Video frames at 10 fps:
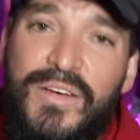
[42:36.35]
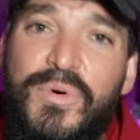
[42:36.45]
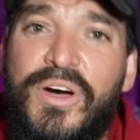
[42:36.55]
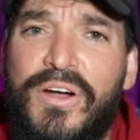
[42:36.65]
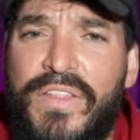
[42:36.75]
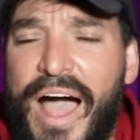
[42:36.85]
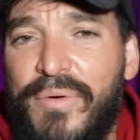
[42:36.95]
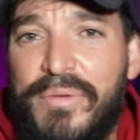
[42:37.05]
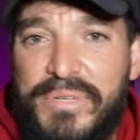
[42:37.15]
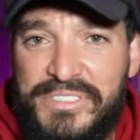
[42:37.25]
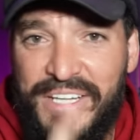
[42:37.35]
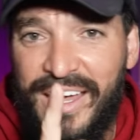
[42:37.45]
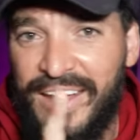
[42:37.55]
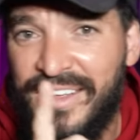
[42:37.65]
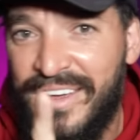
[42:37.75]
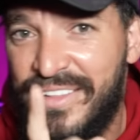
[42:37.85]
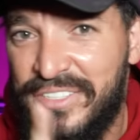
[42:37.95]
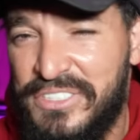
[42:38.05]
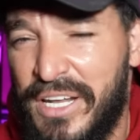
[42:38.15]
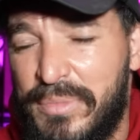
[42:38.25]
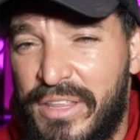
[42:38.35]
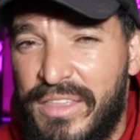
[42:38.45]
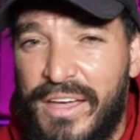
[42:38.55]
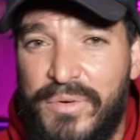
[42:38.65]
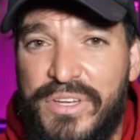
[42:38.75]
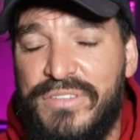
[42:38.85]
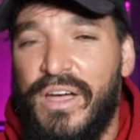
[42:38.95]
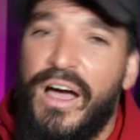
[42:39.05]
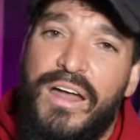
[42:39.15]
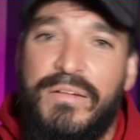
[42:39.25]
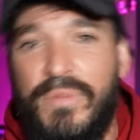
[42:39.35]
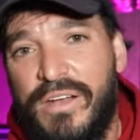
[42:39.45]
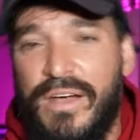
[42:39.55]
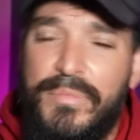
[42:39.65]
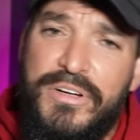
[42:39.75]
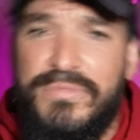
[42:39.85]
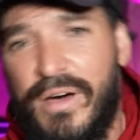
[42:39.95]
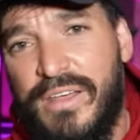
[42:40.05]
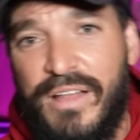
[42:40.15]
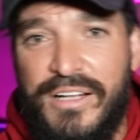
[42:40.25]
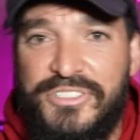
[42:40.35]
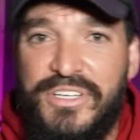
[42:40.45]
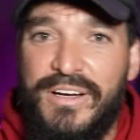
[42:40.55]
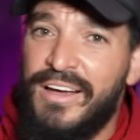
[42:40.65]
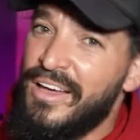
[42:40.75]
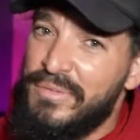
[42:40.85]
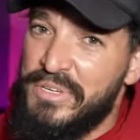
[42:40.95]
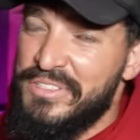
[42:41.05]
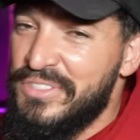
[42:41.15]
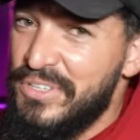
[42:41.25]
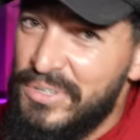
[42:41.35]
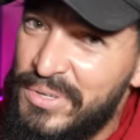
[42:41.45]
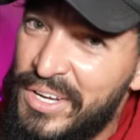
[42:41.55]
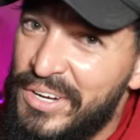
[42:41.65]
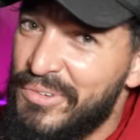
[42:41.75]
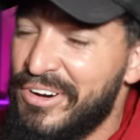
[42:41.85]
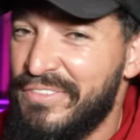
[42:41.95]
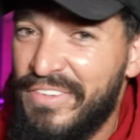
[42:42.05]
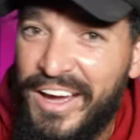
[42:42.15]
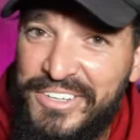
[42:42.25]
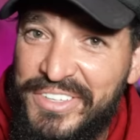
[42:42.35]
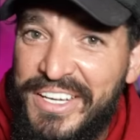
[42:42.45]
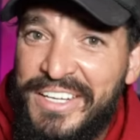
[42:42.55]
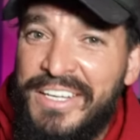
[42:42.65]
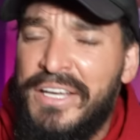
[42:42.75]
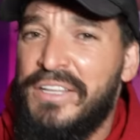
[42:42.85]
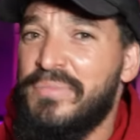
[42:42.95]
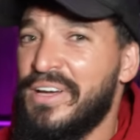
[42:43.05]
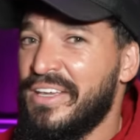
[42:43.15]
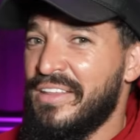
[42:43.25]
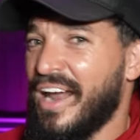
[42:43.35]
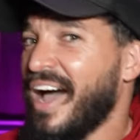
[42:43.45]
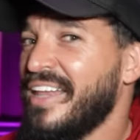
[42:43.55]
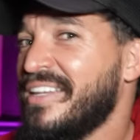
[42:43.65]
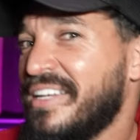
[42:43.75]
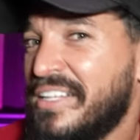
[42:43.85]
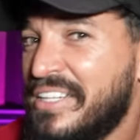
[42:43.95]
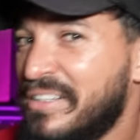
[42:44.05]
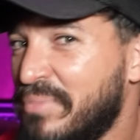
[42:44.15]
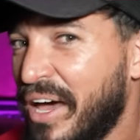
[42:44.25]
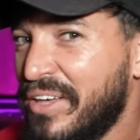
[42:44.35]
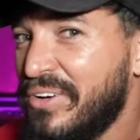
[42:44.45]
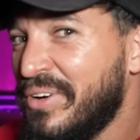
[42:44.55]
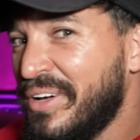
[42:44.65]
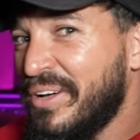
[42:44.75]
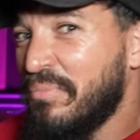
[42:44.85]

We'll go to that one because again, this is going to be a thing where he's like, I didn't make that much money last year because you weren't factoring in the money that I legally didn't pay you.